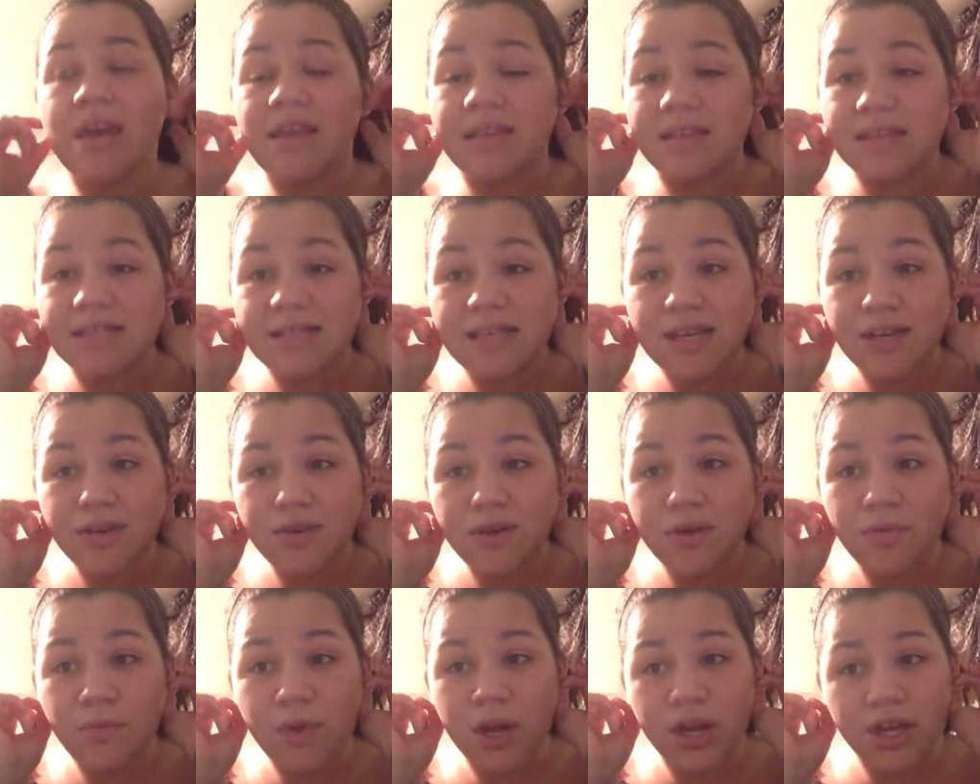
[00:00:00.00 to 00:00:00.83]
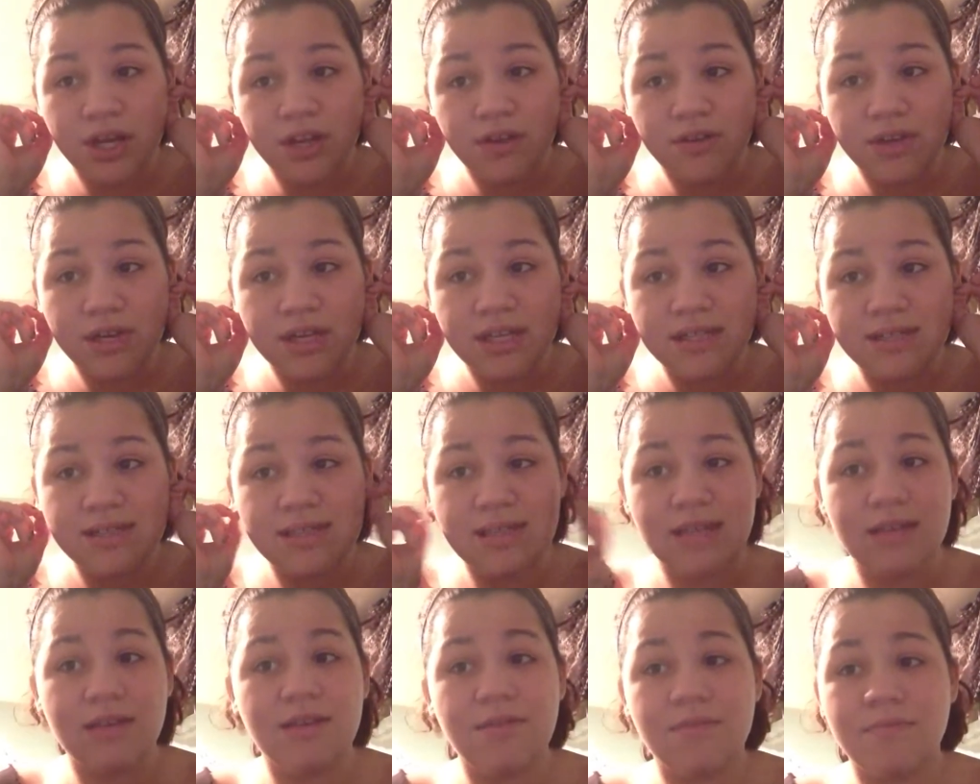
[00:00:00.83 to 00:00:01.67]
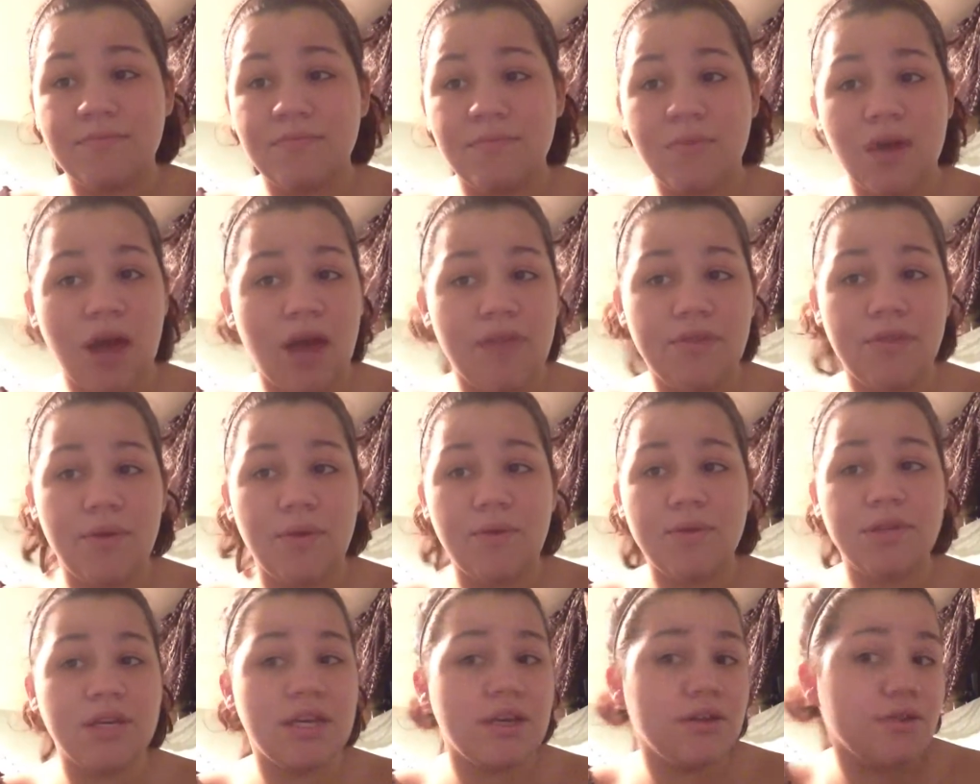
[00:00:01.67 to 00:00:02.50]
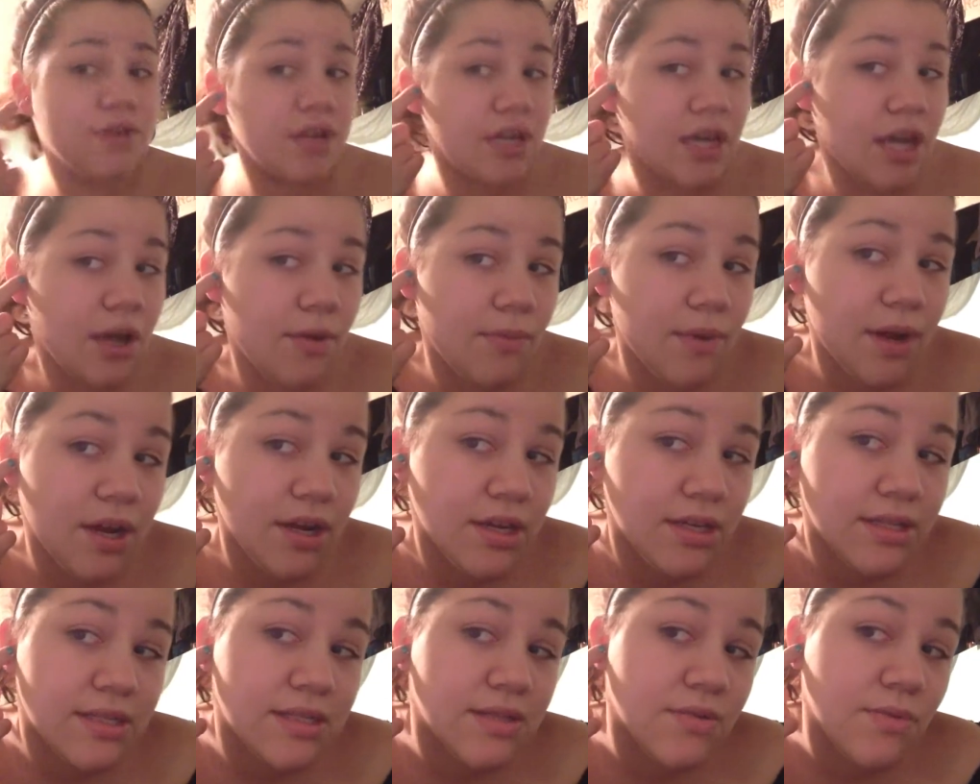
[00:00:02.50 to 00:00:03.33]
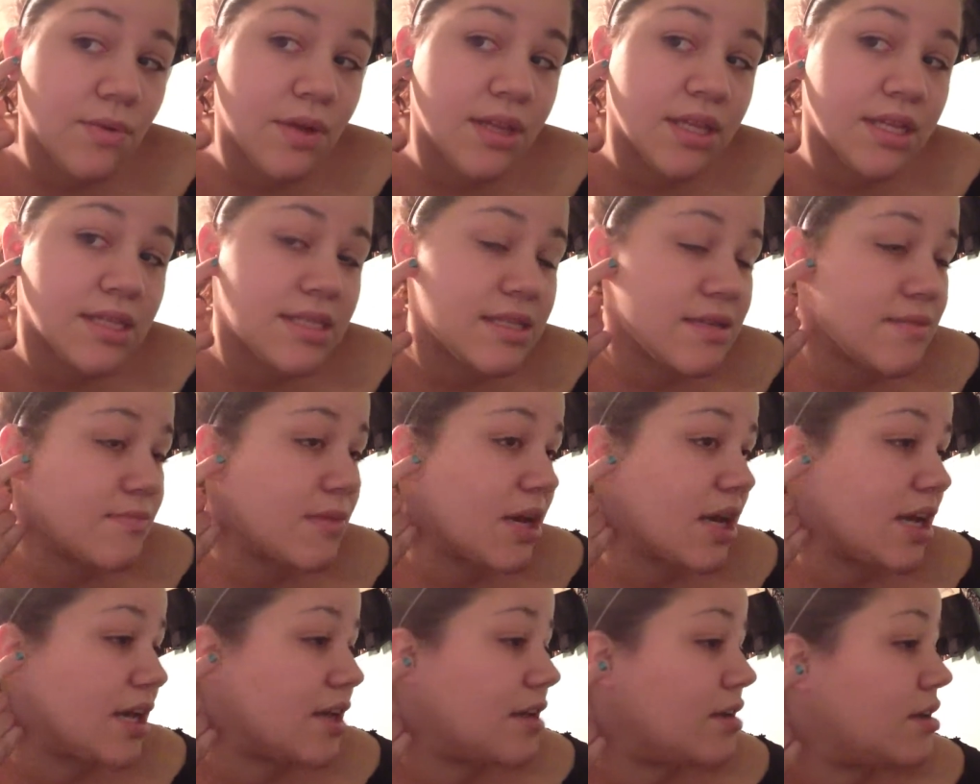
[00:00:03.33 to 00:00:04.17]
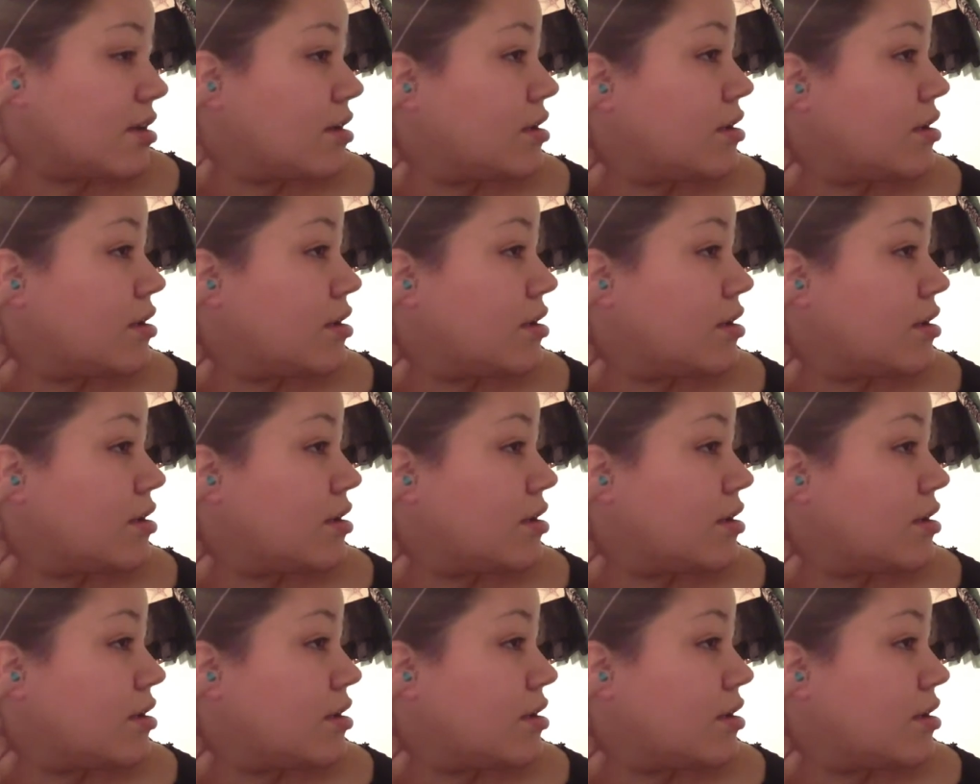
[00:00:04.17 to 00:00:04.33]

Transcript: They say you can wear earrings. The only earring I wear is the one that's in my